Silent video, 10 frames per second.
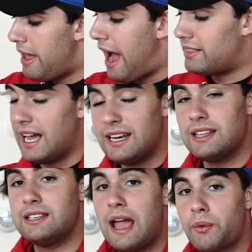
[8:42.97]
At the end of
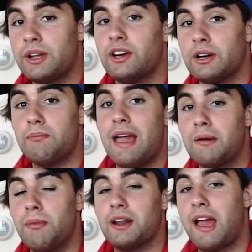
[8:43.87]
the day, we're here to make
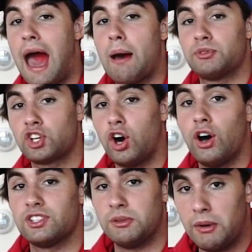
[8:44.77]
money. Apps
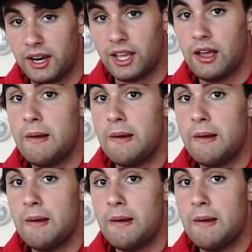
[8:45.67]
cost money.